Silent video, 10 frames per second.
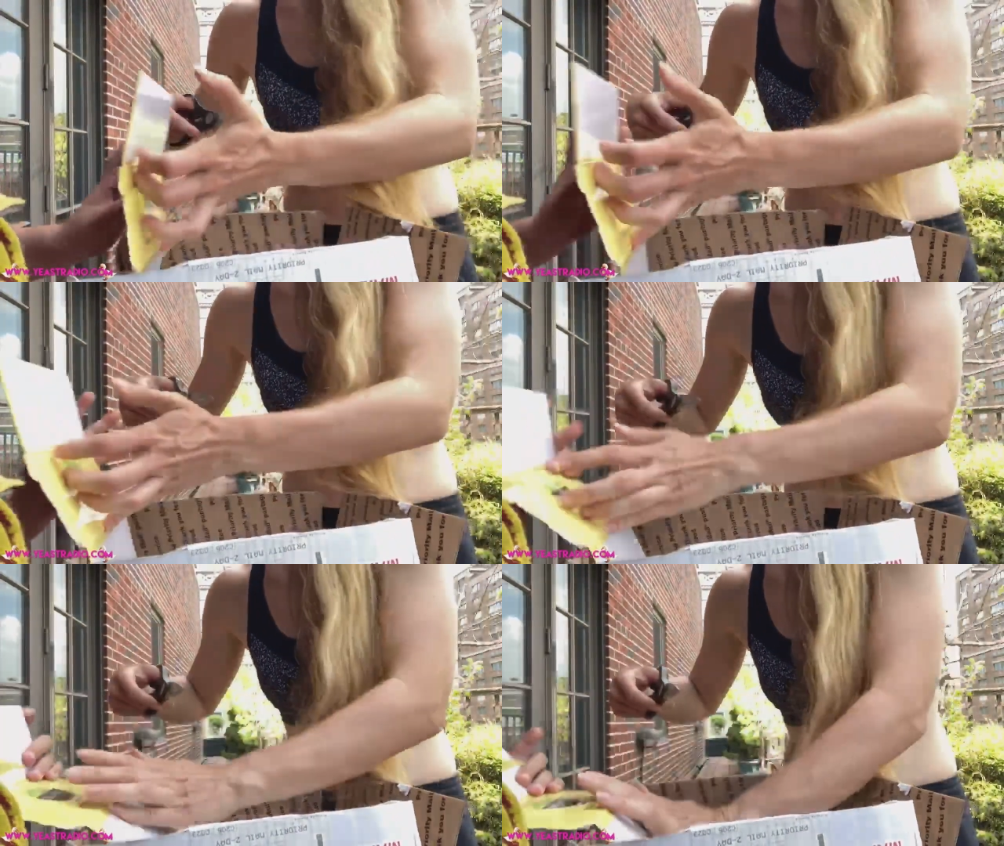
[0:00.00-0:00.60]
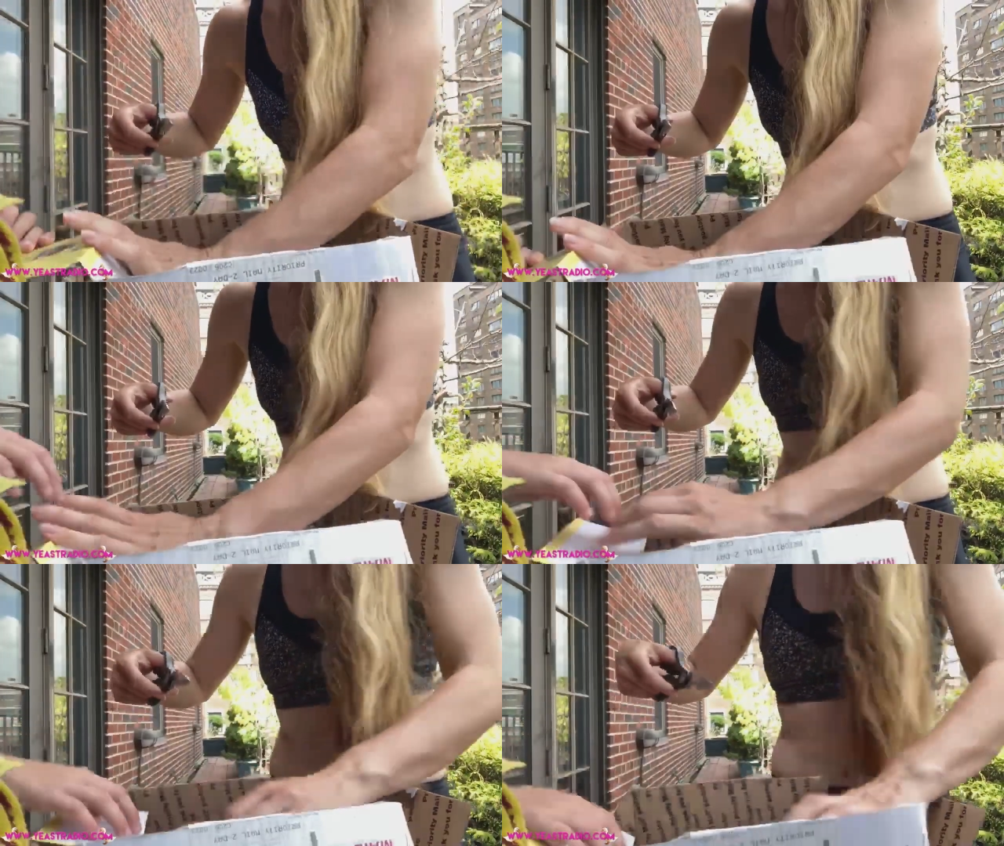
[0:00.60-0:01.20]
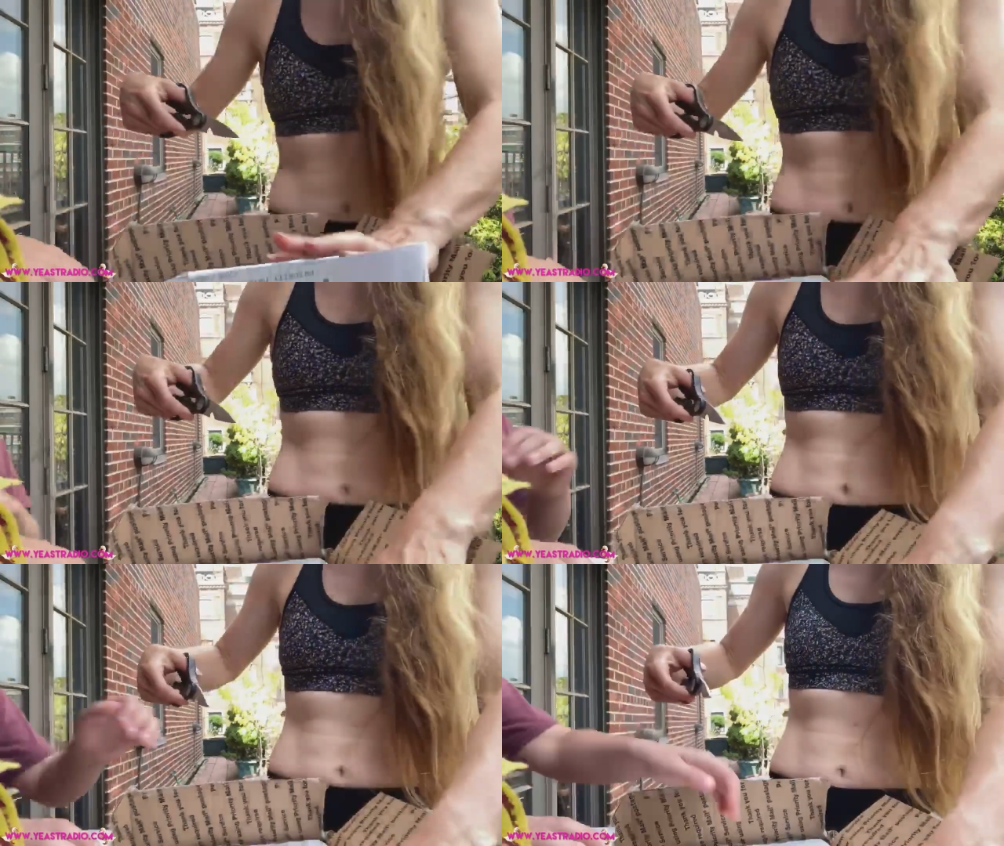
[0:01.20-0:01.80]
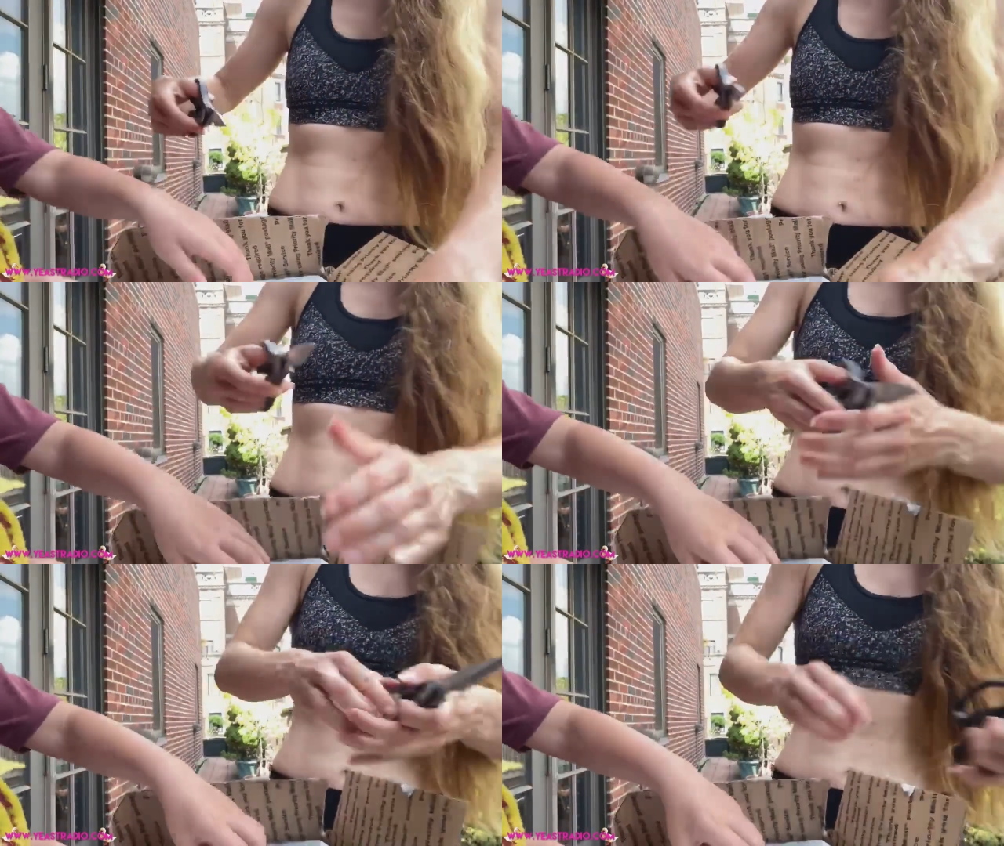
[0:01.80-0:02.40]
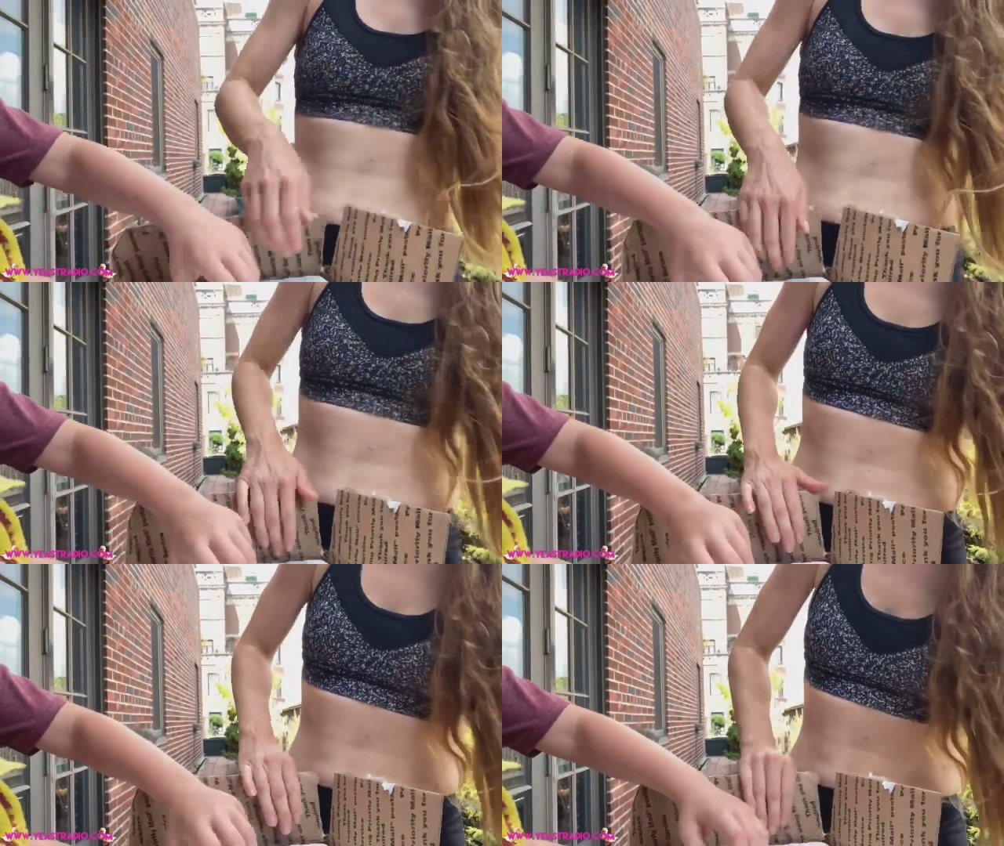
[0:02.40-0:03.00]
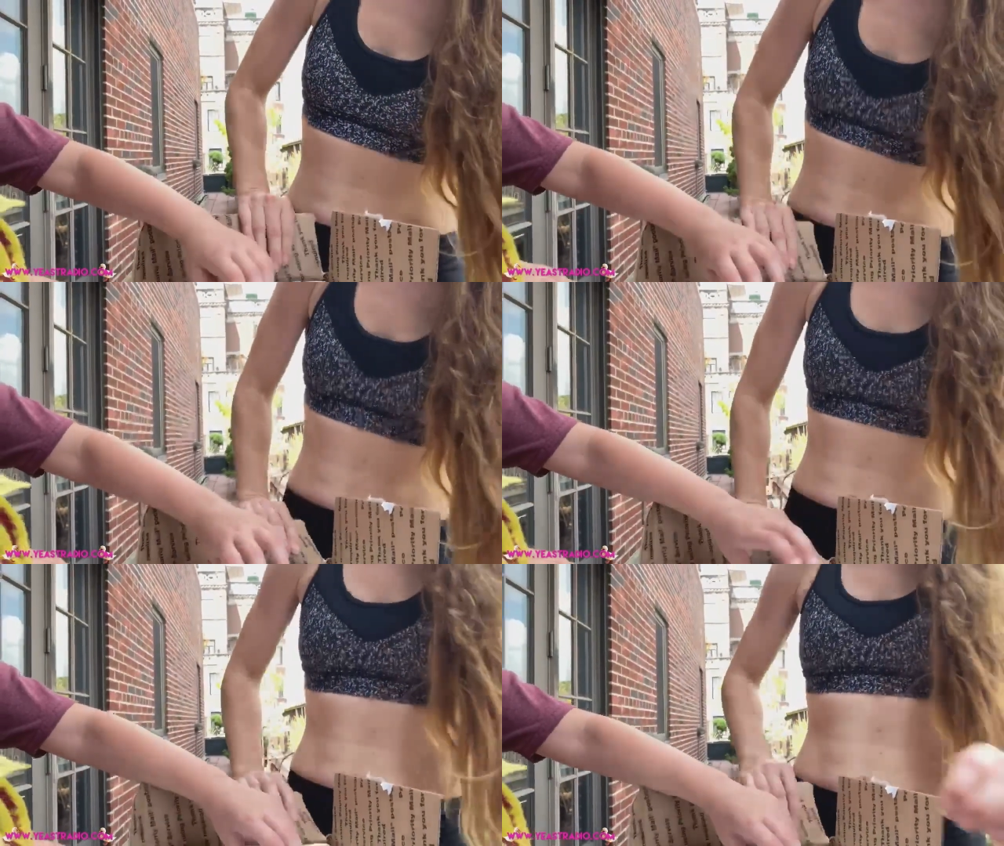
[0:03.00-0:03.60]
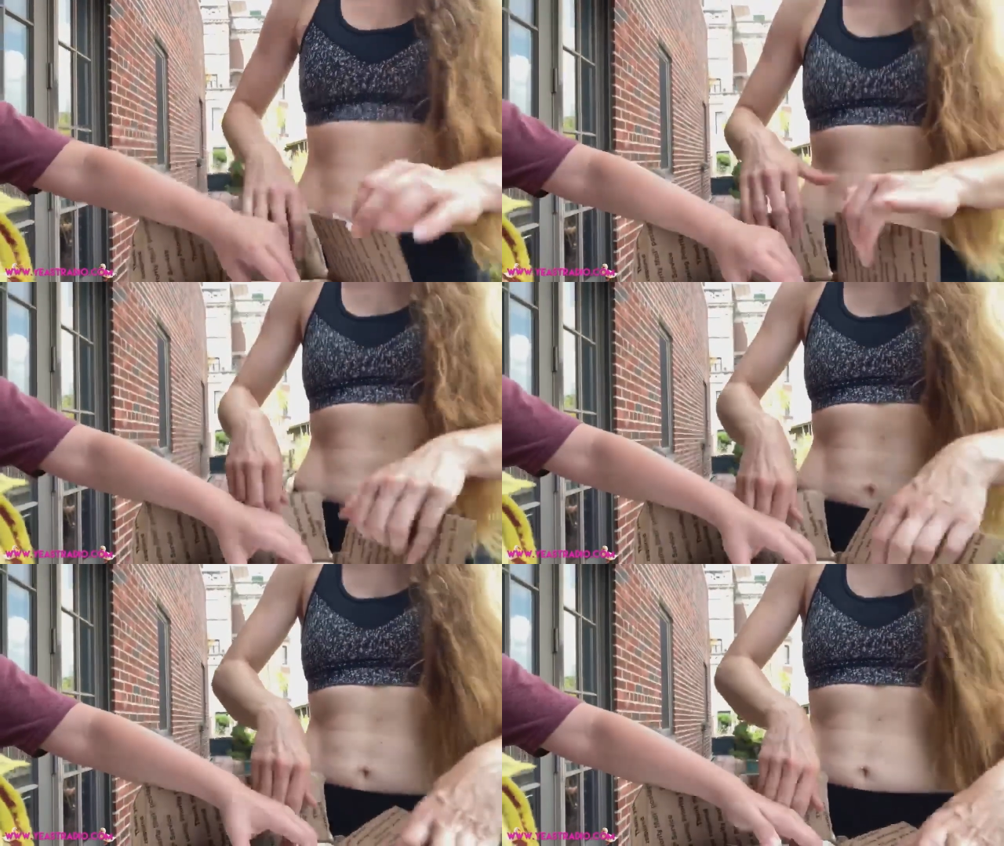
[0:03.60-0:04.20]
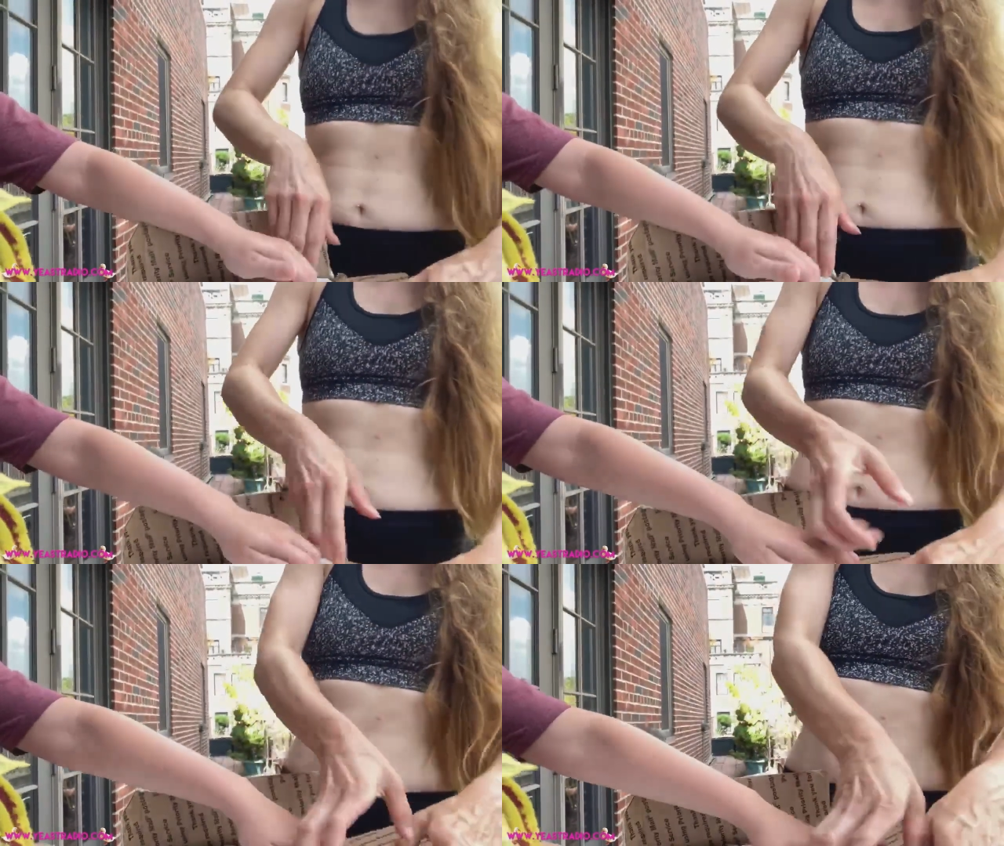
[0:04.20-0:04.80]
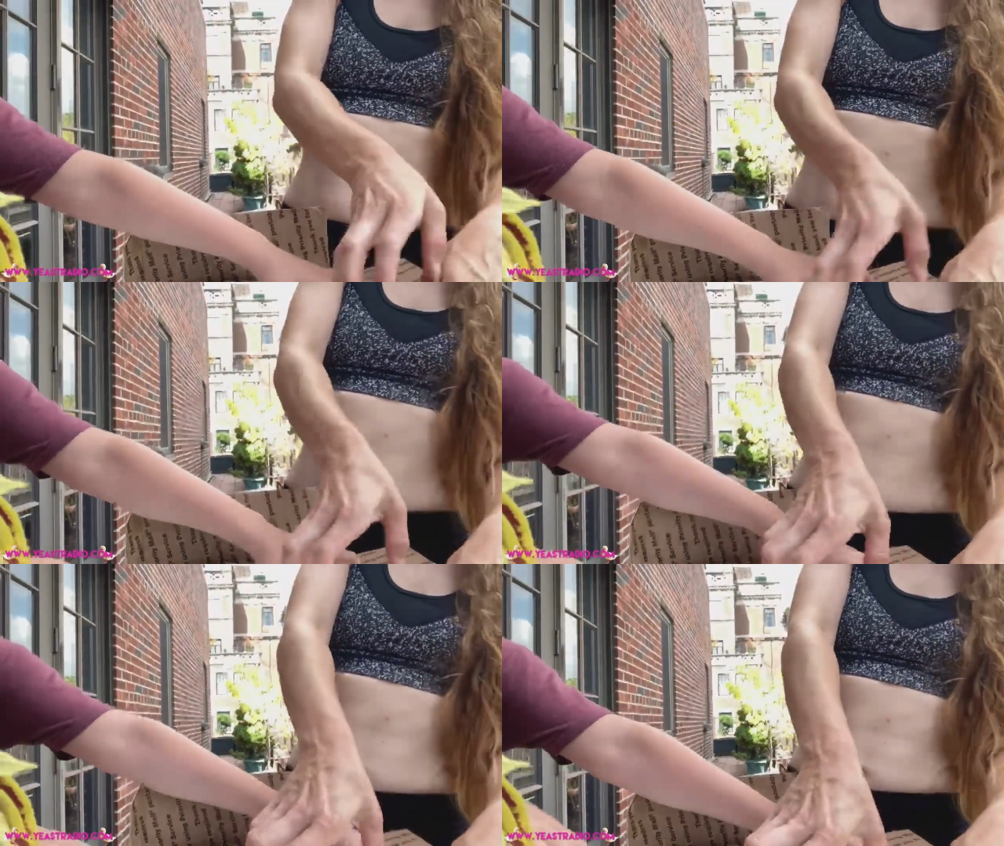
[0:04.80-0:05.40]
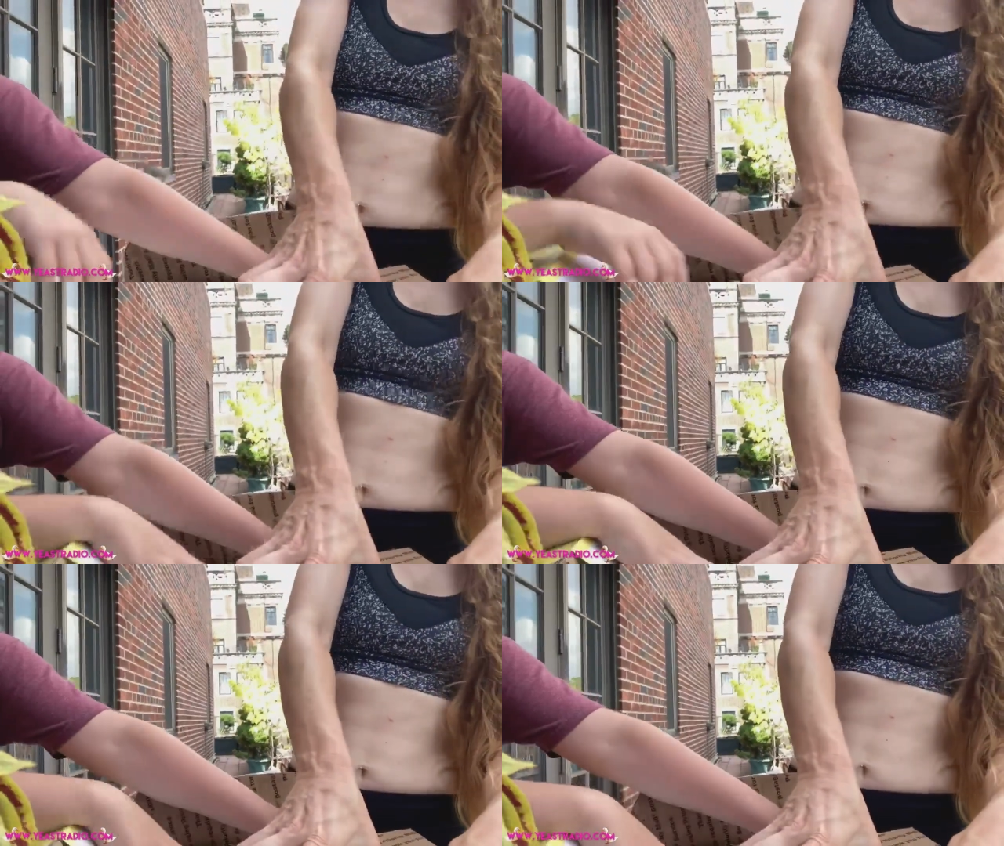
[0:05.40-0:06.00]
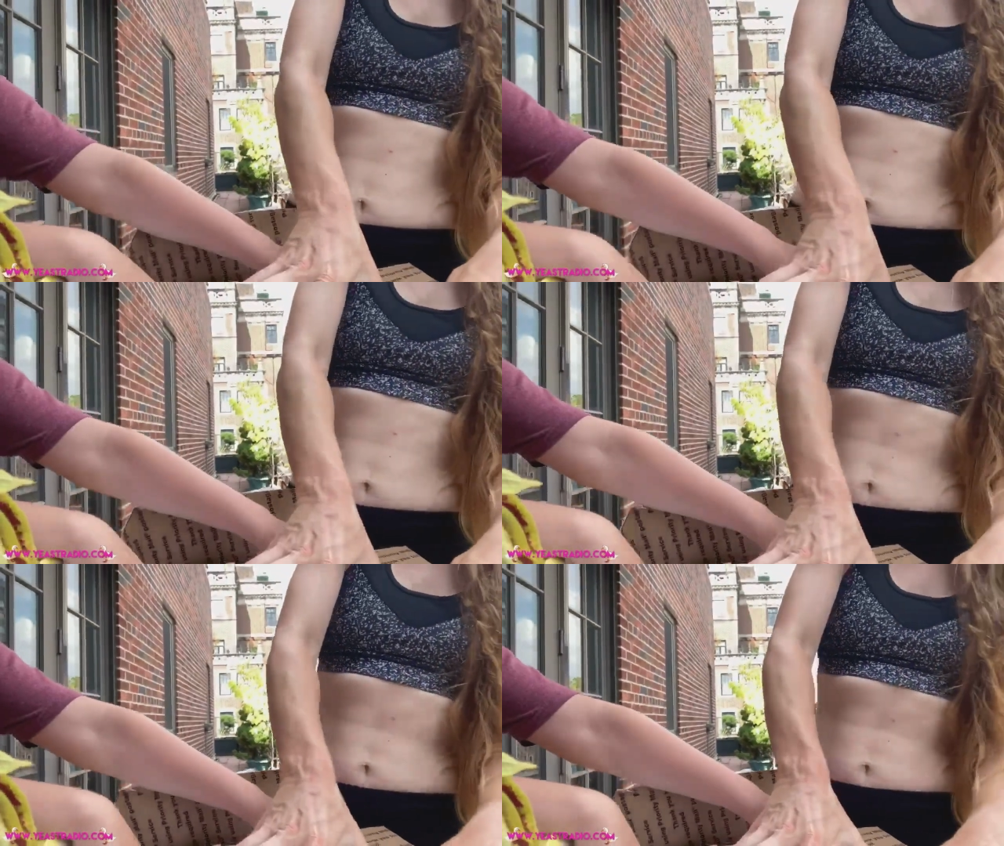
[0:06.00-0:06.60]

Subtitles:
No face is visible, so there are no lips to read.